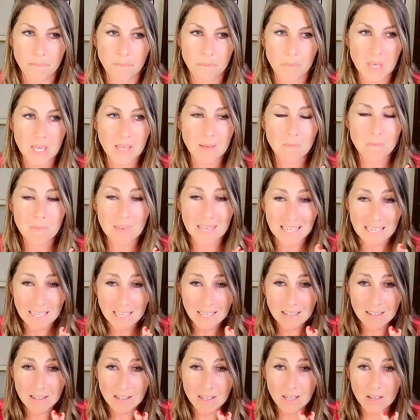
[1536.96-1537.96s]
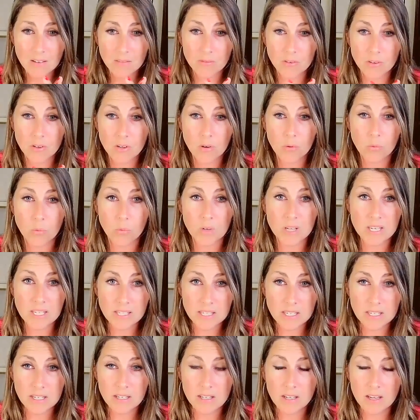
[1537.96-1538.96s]
being mean for no
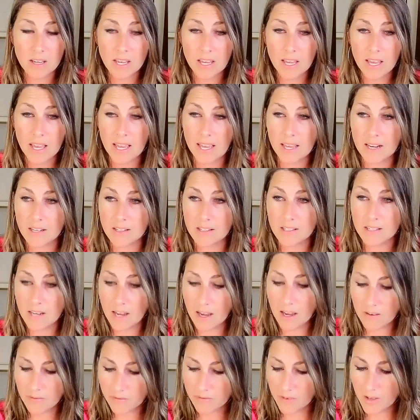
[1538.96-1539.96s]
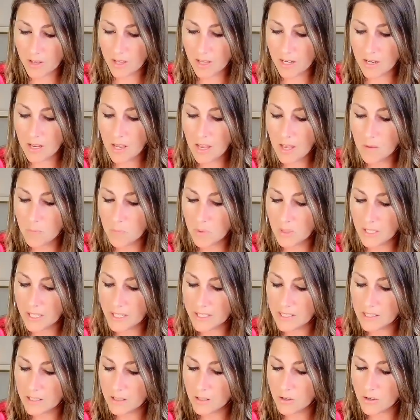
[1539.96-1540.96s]
reason. And it's not fun, but
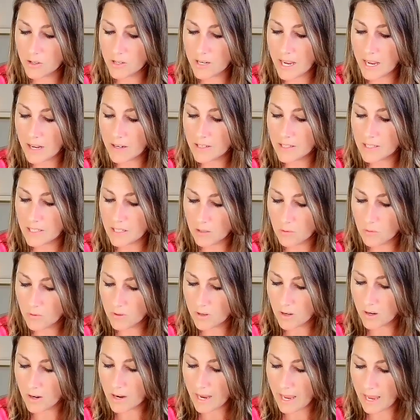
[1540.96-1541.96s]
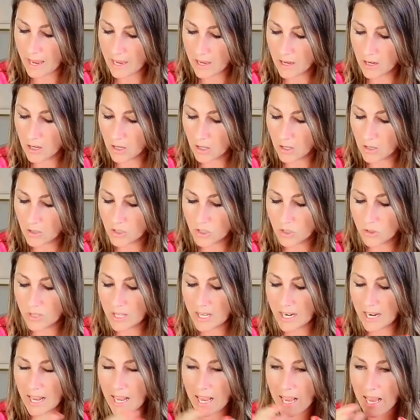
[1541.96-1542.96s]
let's learn how to deal with our anger so
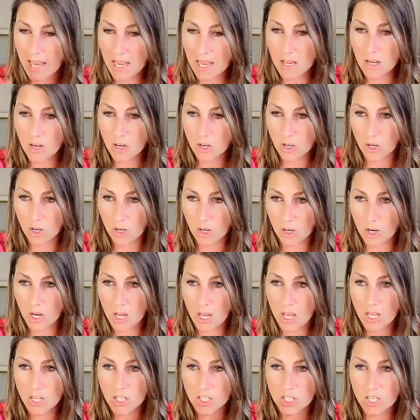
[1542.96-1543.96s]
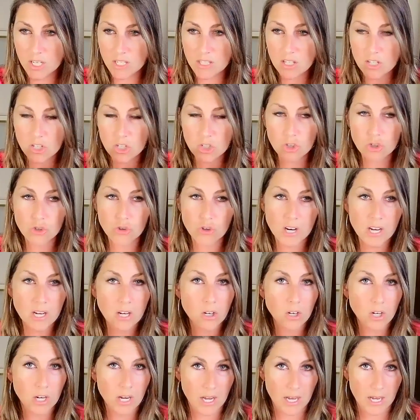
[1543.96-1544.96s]
that anger doesn't
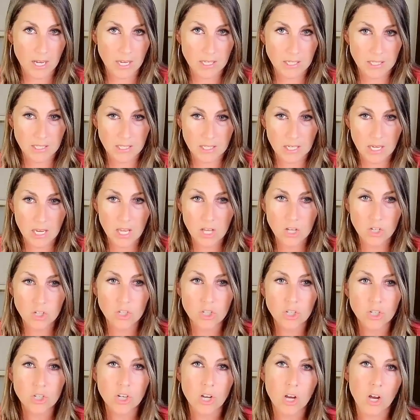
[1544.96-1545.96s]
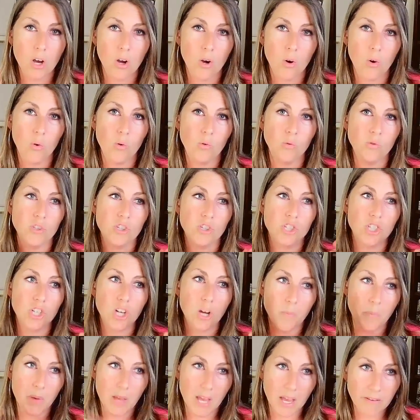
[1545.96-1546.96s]
trigger us to go
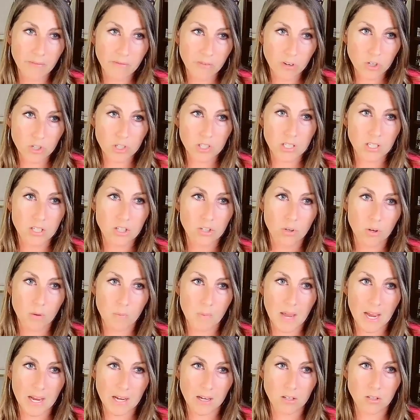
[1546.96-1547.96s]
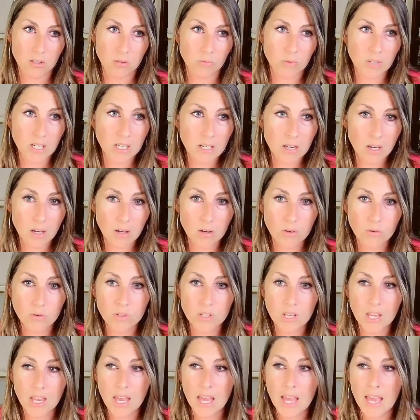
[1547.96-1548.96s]
jump headfirst into a bag of
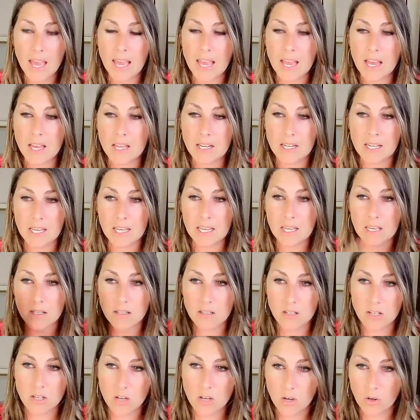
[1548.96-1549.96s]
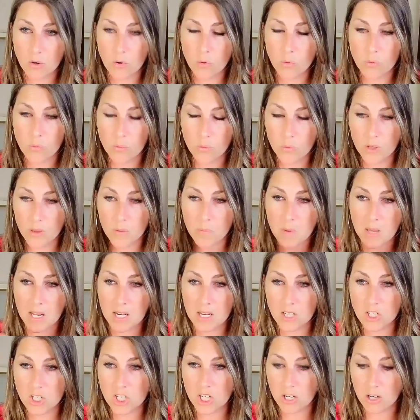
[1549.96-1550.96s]
Doritos and eat, you know, with Ben
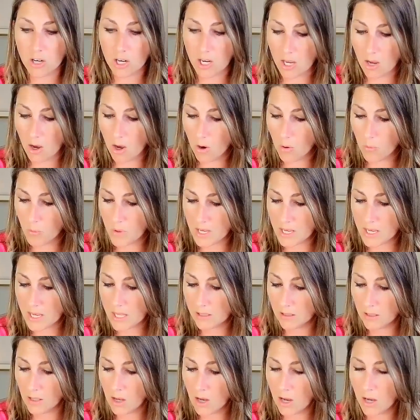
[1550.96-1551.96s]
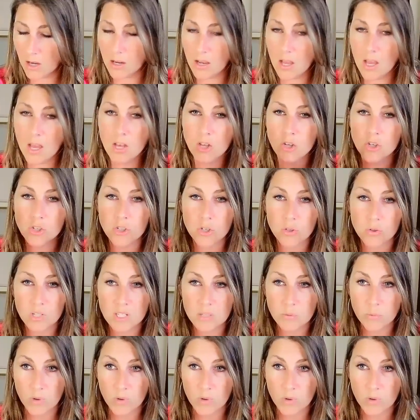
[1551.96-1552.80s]
and Jerry all weekend long. So,